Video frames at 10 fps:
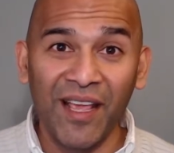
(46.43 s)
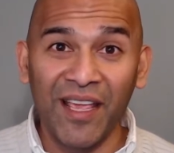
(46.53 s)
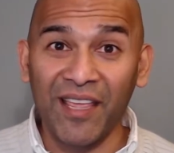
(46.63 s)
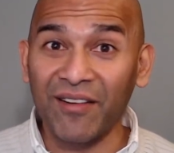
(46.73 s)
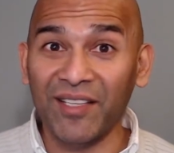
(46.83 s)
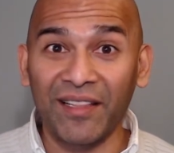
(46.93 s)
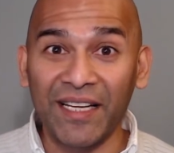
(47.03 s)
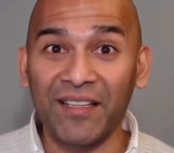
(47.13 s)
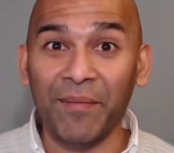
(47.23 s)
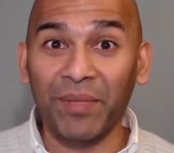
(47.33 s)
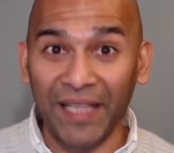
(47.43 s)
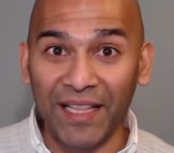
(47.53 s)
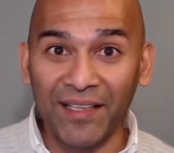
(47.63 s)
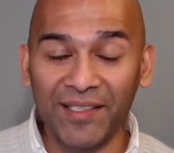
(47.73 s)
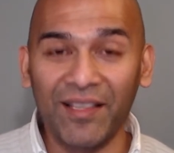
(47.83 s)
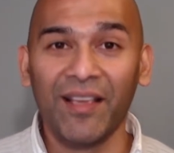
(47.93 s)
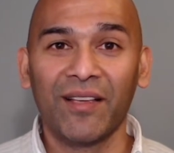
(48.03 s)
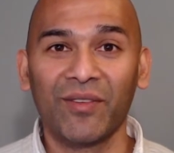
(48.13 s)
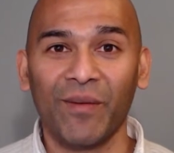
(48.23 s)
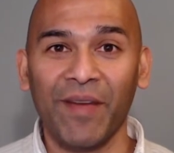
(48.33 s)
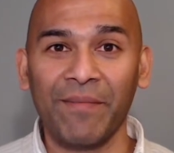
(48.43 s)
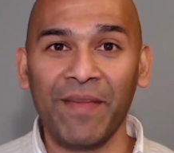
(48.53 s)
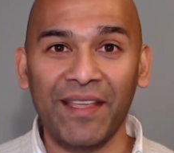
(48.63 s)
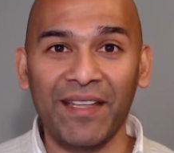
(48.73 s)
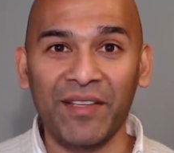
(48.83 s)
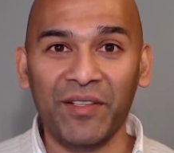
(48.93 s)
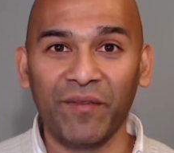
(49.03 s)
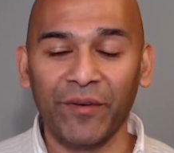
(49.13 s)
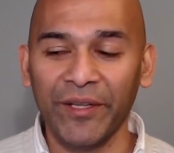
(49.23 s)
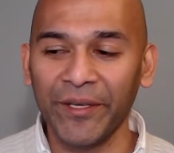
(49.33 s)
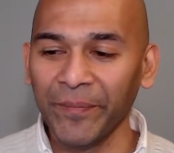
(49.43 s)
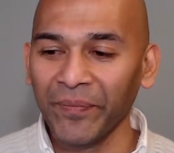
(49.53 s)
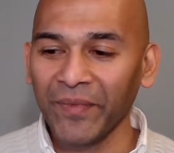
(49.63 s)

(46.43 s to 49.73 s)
Here's a link to the playlist, so it might make it easier for you.